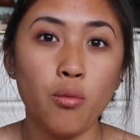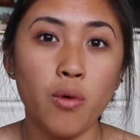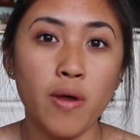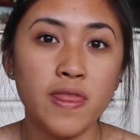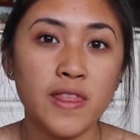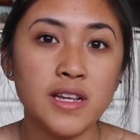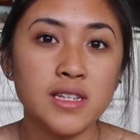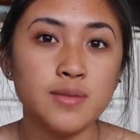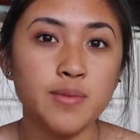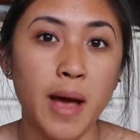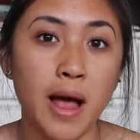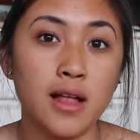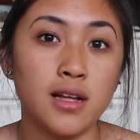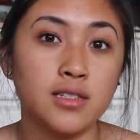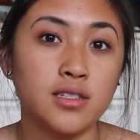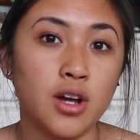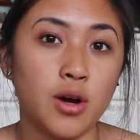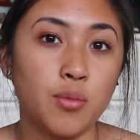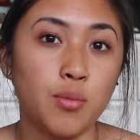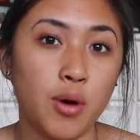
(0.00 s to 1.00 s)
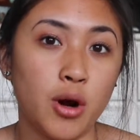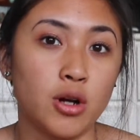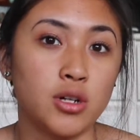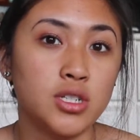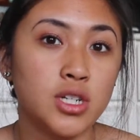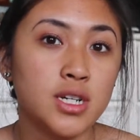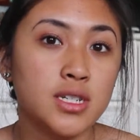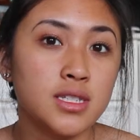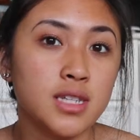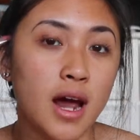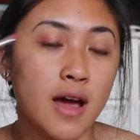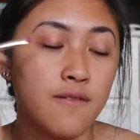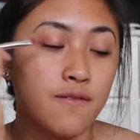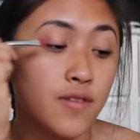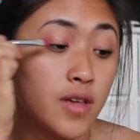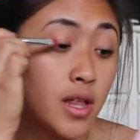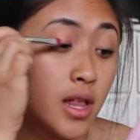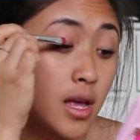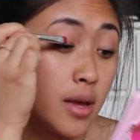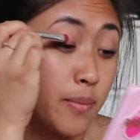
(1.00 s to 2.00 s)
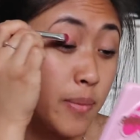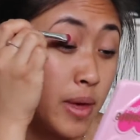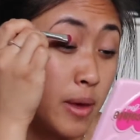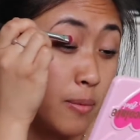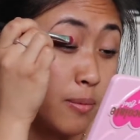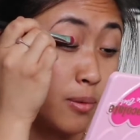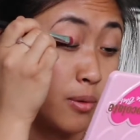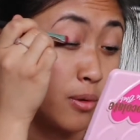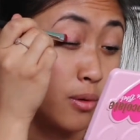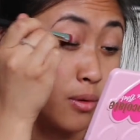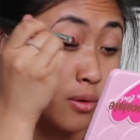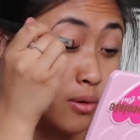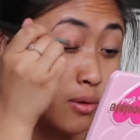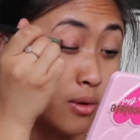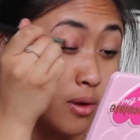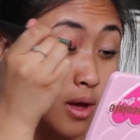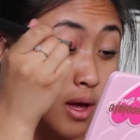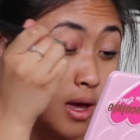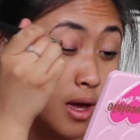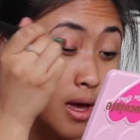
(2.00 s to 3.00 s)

when these palettes are purchased, I feel like people